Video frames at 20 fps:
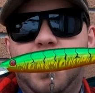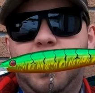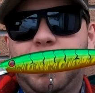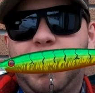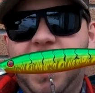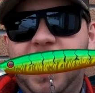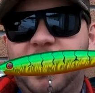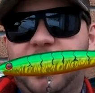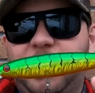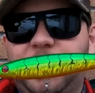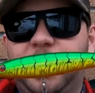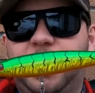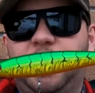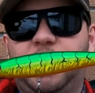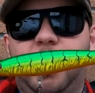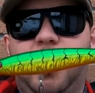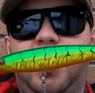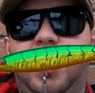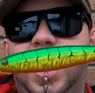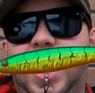Best for
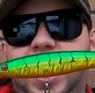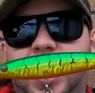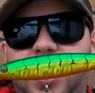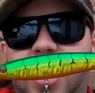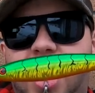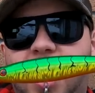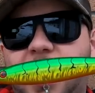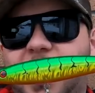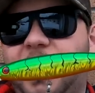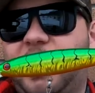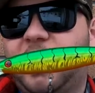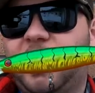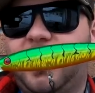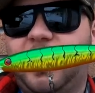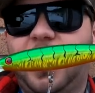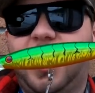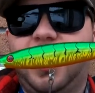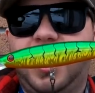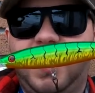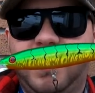trolling, not
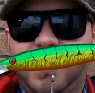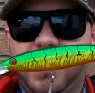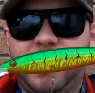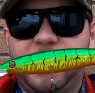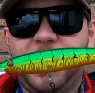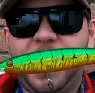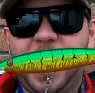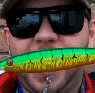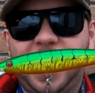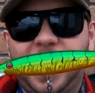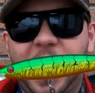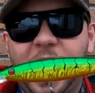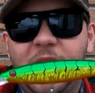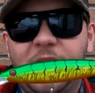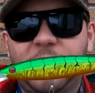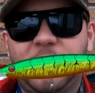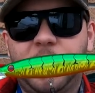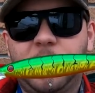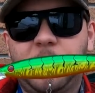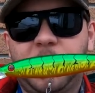necessarily for fan
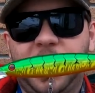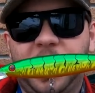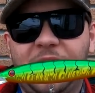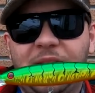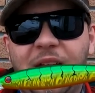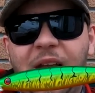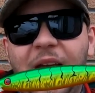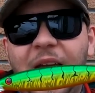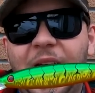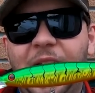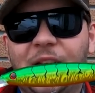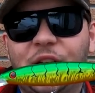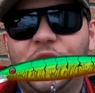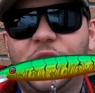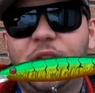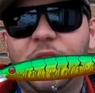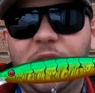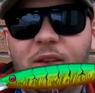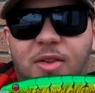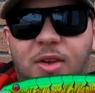casting because the action
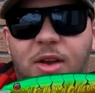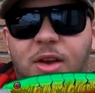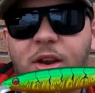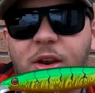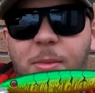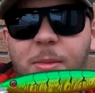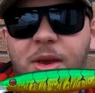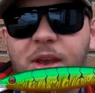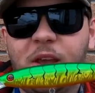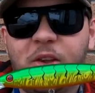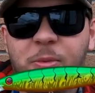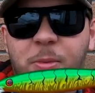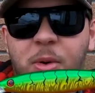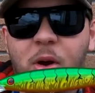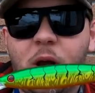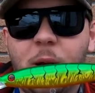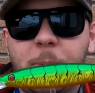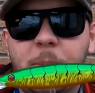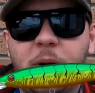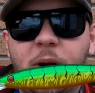isn't going to be as
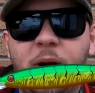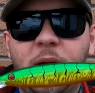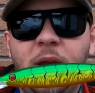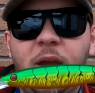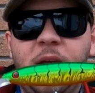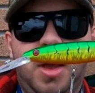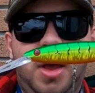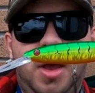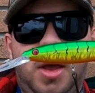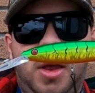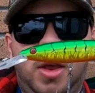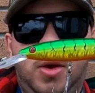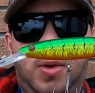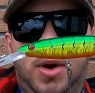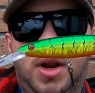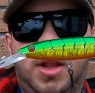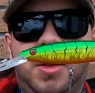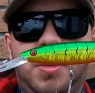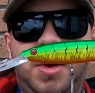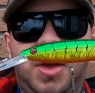proper. You want
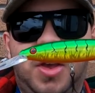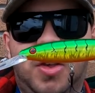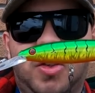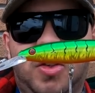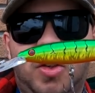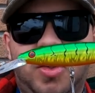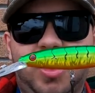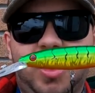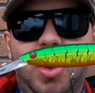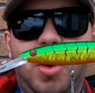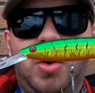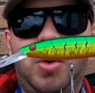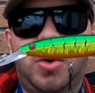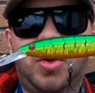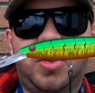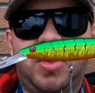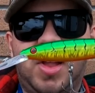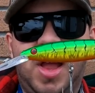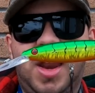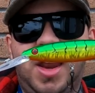it to be a slow,
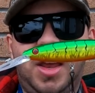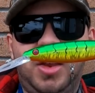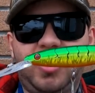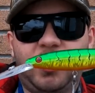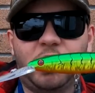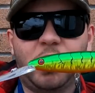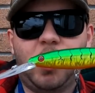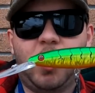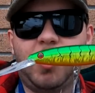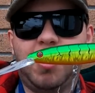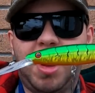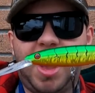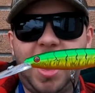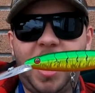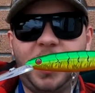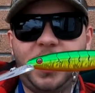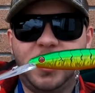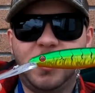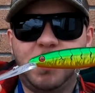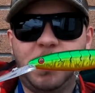steady troll
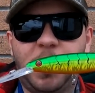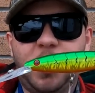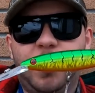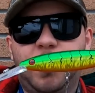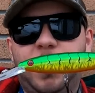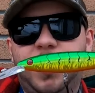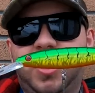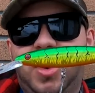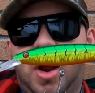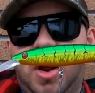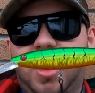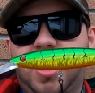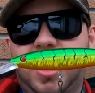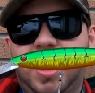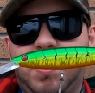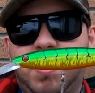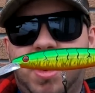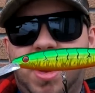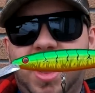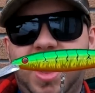behind your boat when targeting
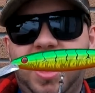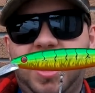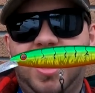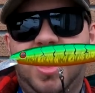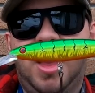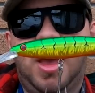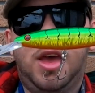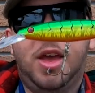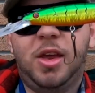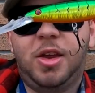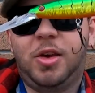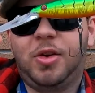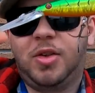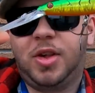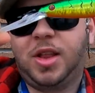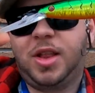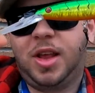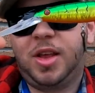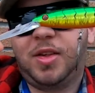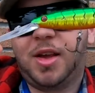pike using
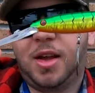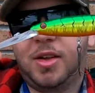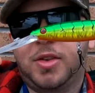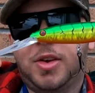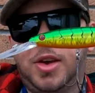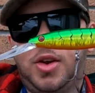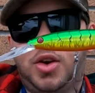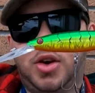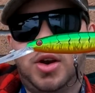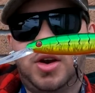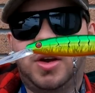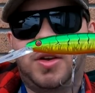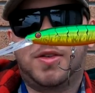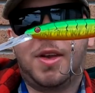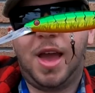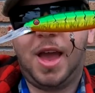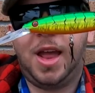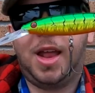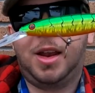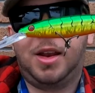these Husky jerks
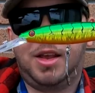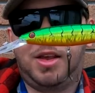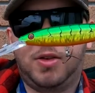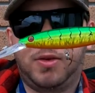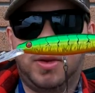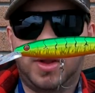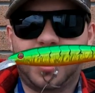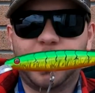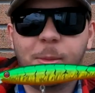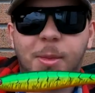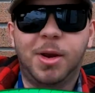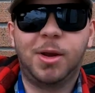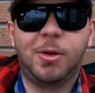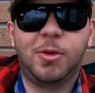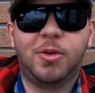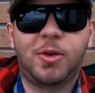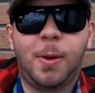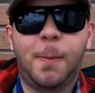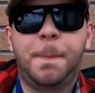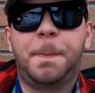and these flicker
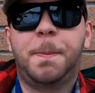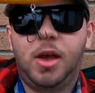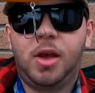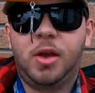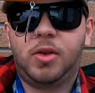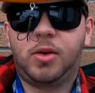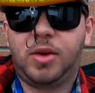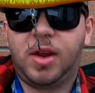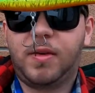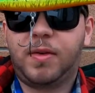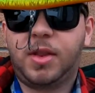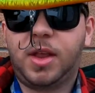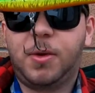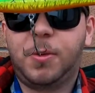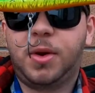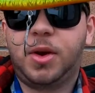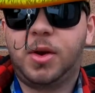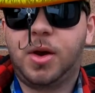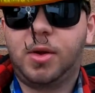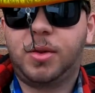minnows. So definitely when
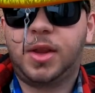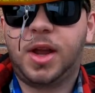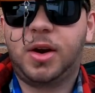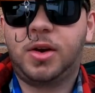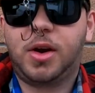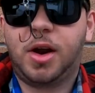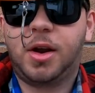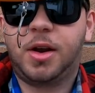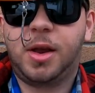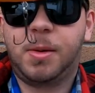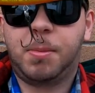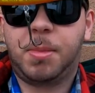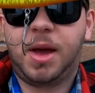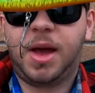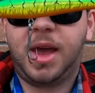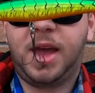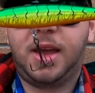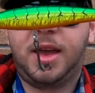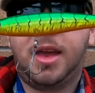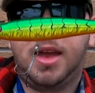you're out there targeting
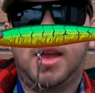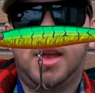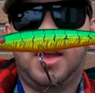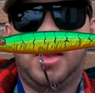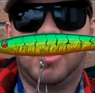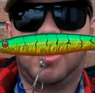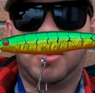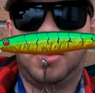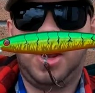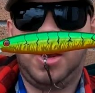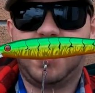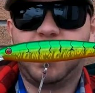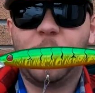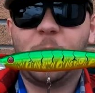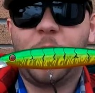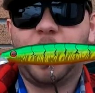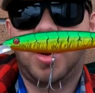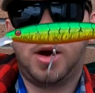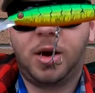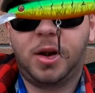pike in some deeper
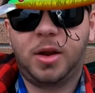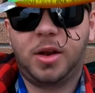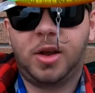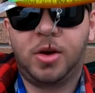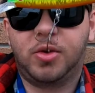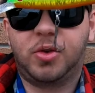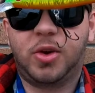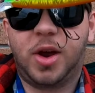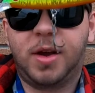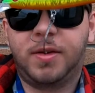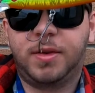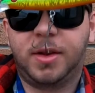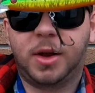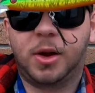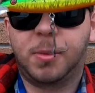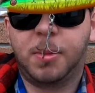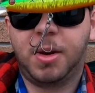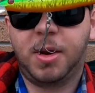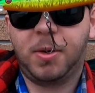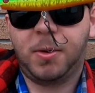water, go try a flicker
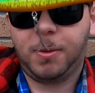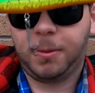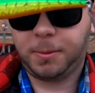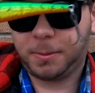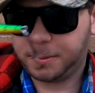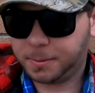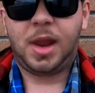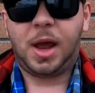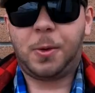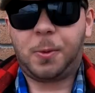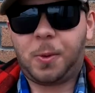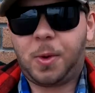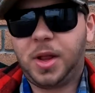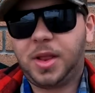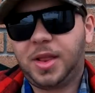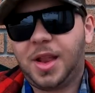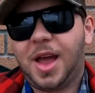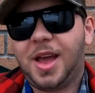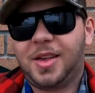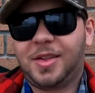minnow. One
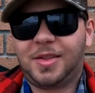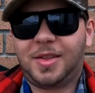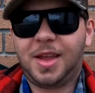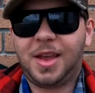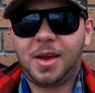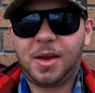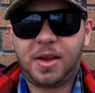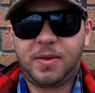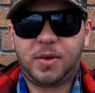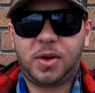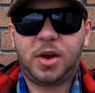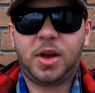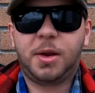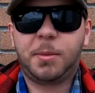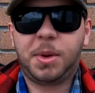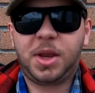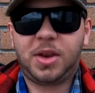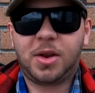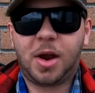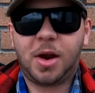last thing, if you're going to be
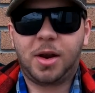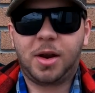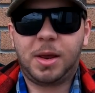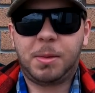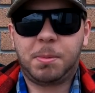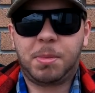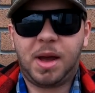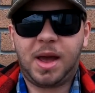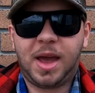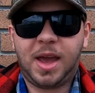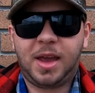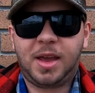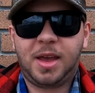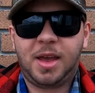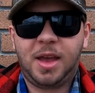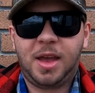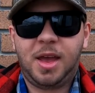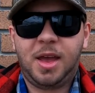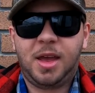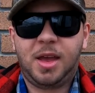targeting pike,
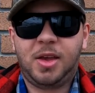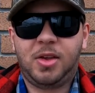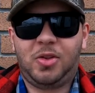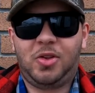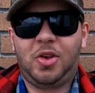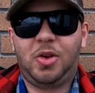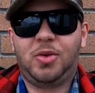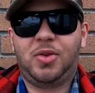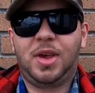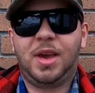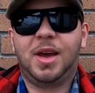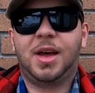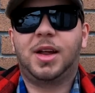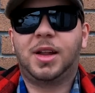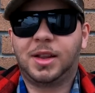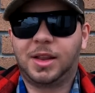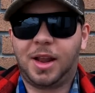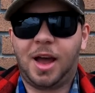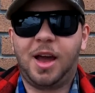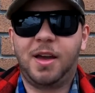is using
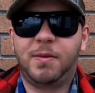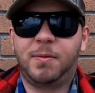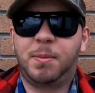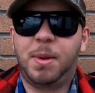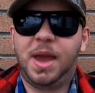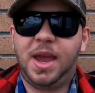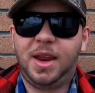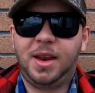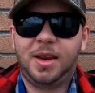live bait.